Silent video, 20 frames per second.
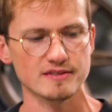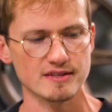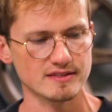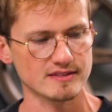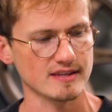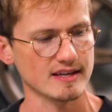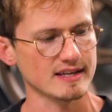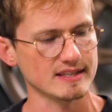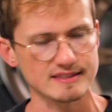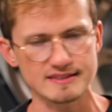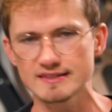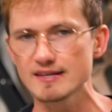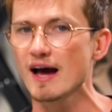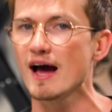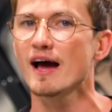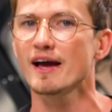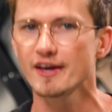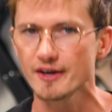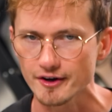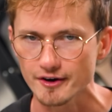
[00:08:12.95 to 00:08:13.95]
It's like a
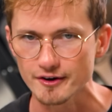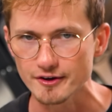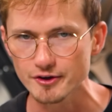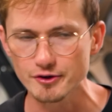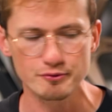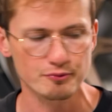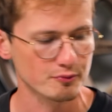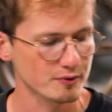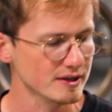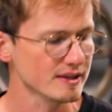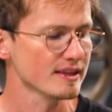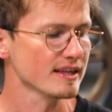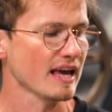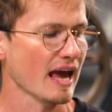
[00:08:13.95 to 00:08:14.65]
tire. You really